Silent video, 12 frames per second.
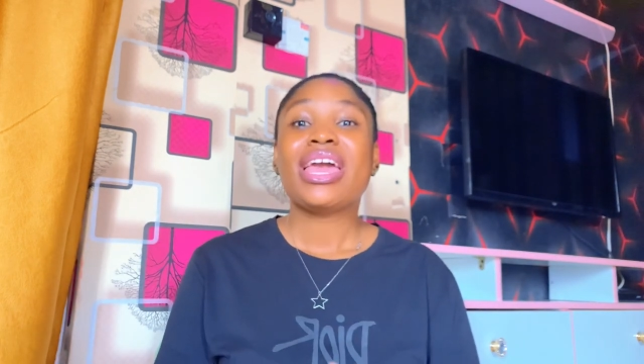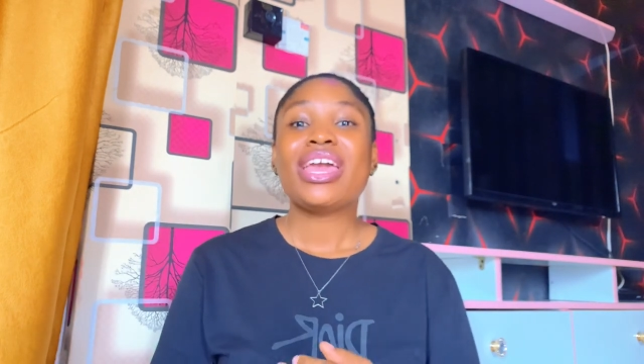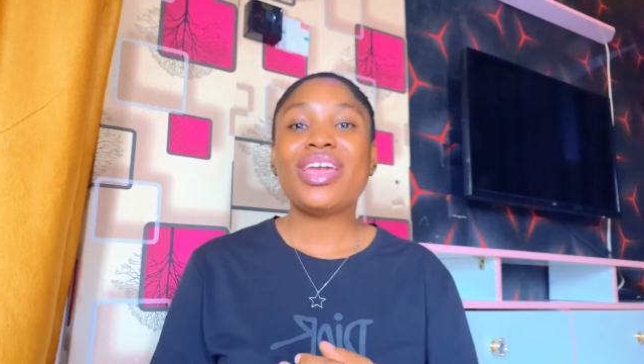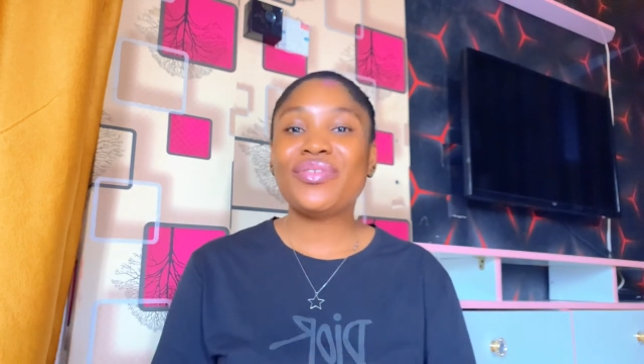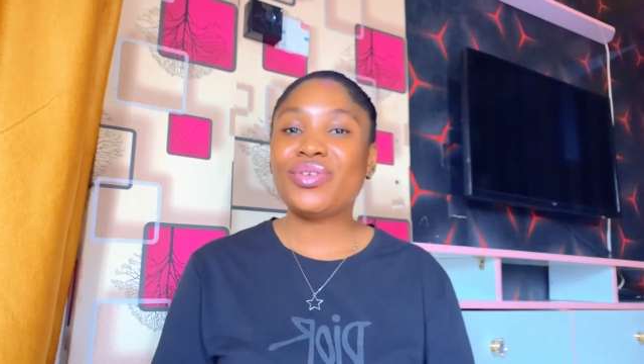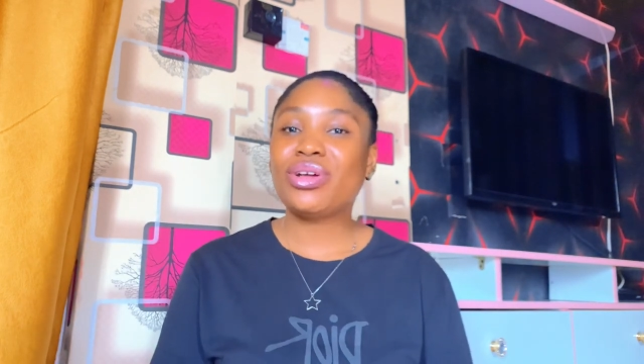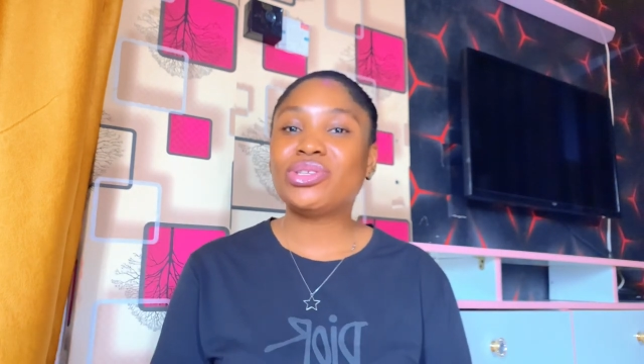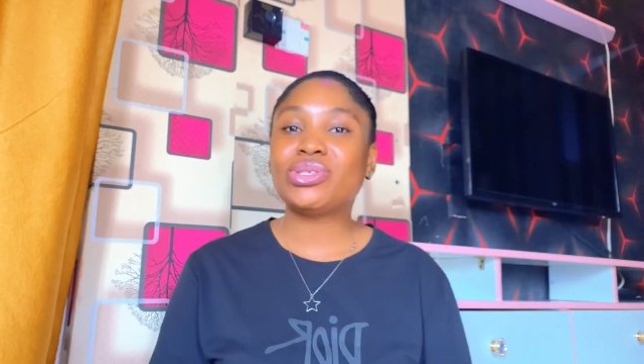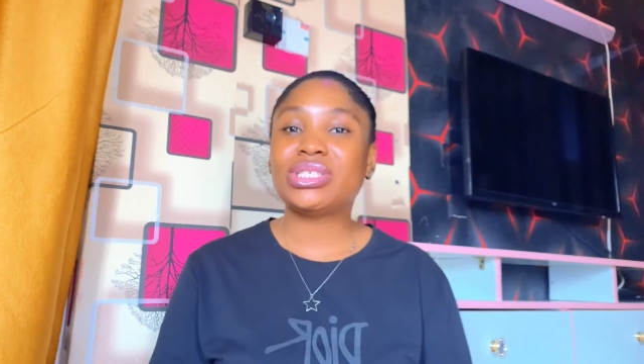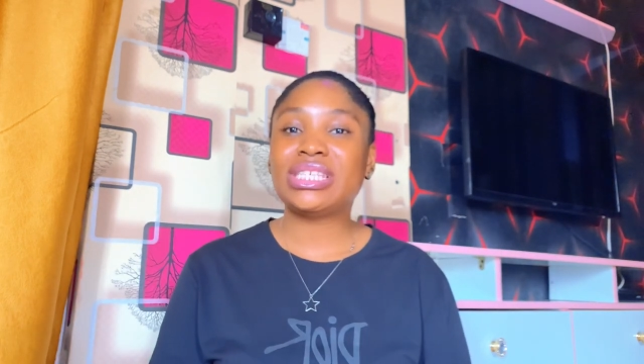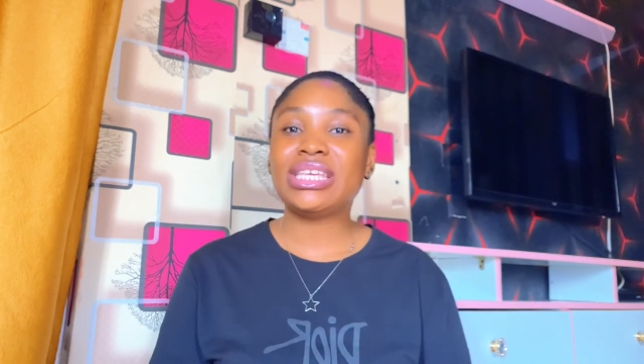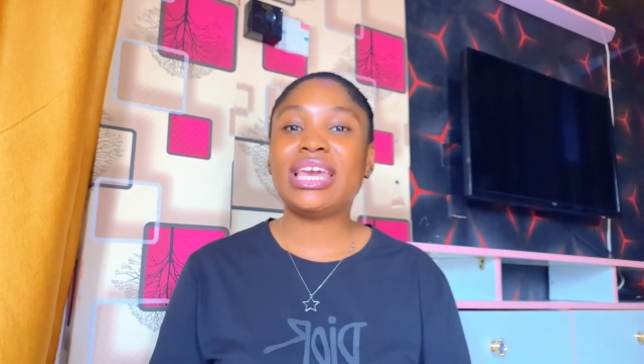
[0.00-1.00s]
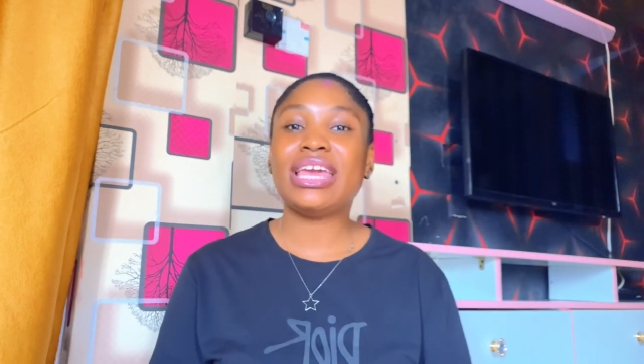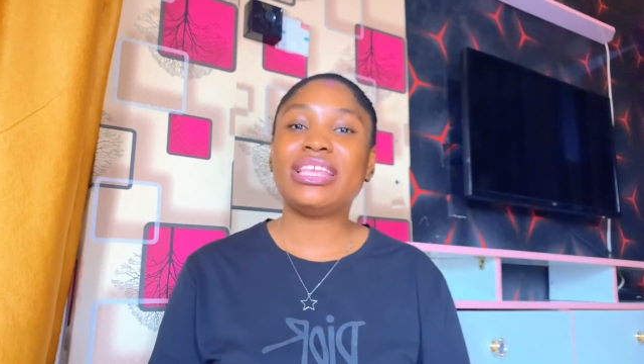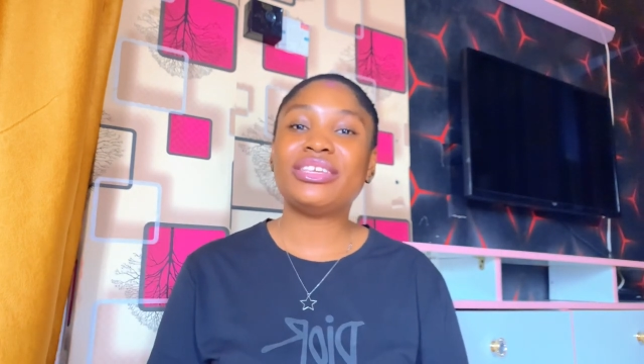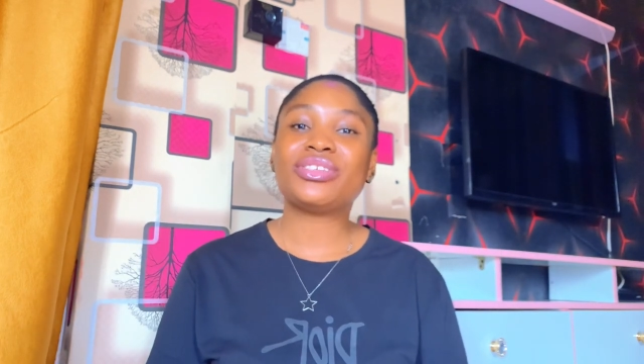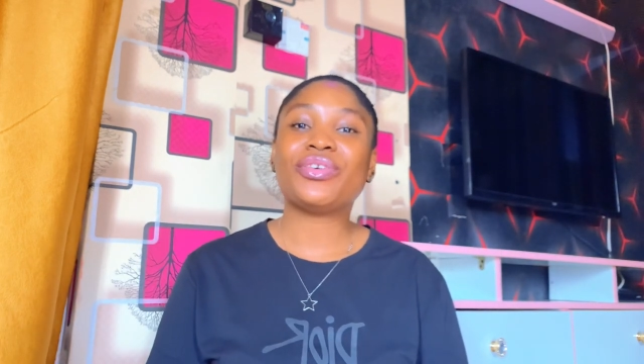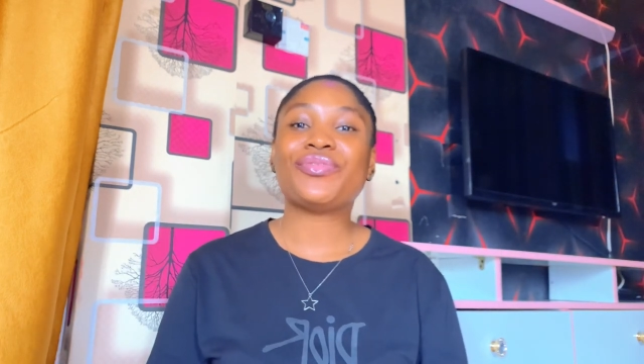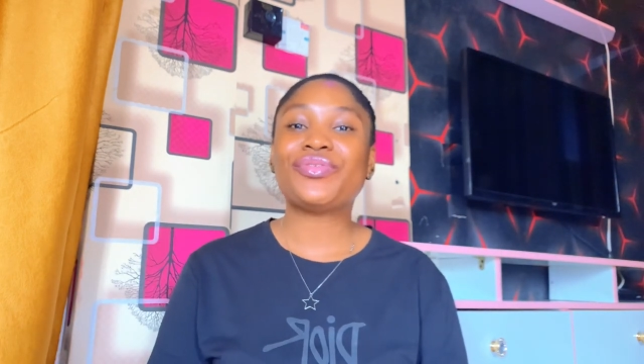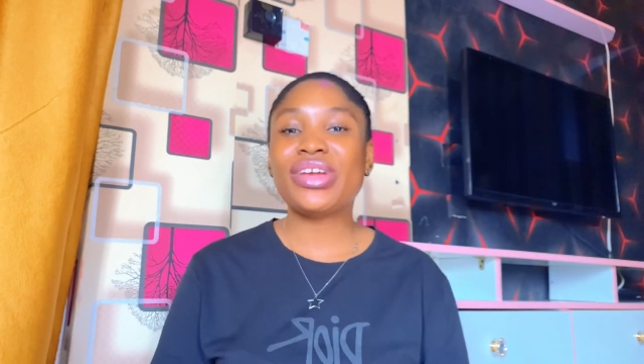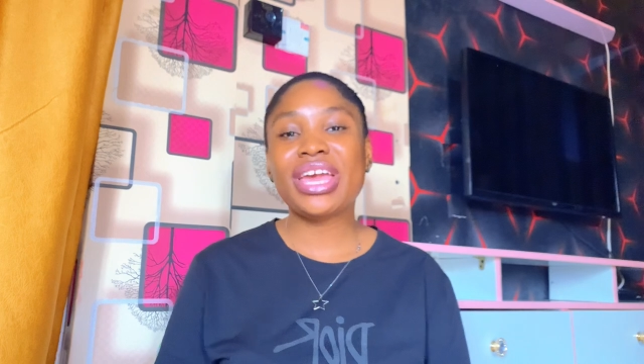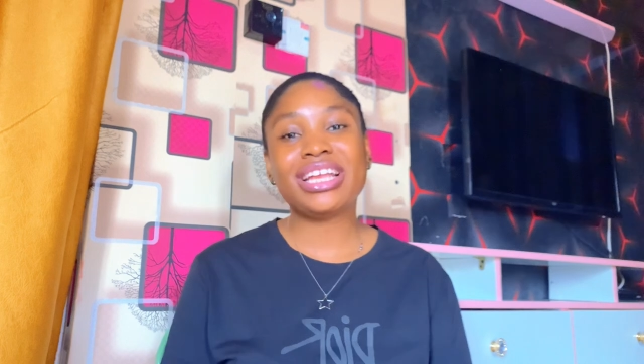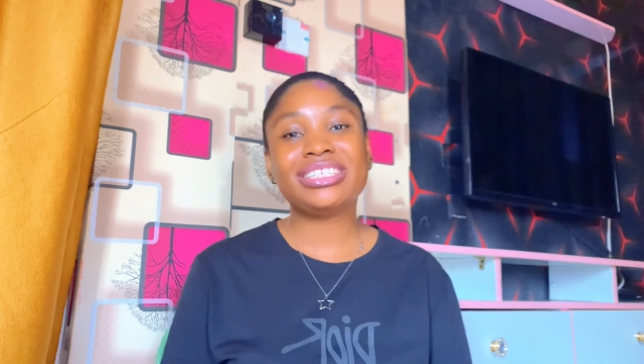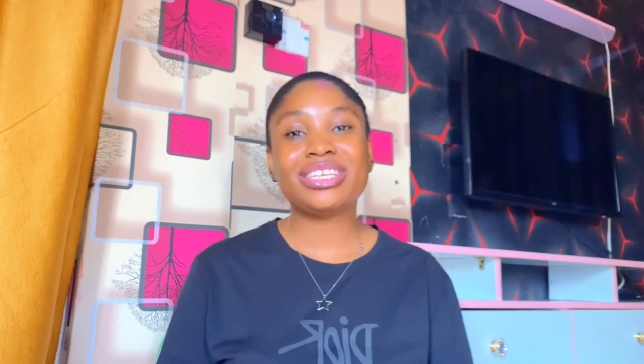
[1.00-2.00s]
If you want to see a list of
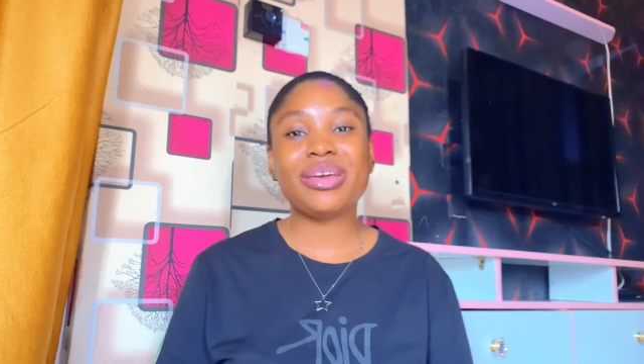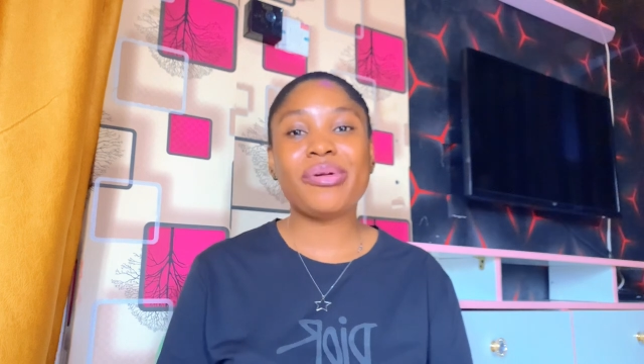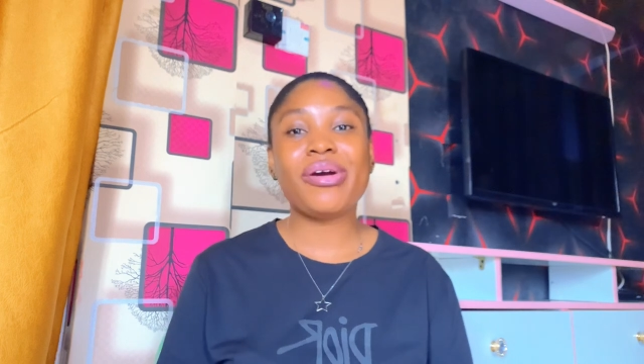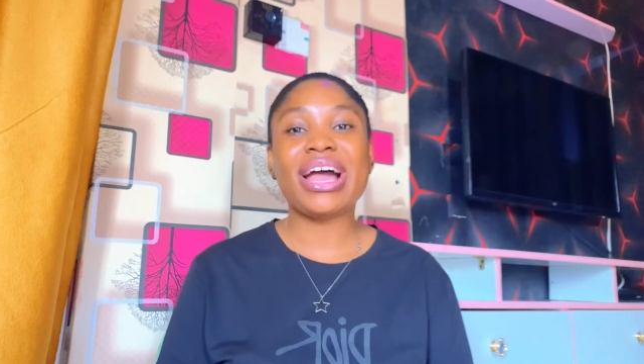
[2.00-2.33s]
free H T M L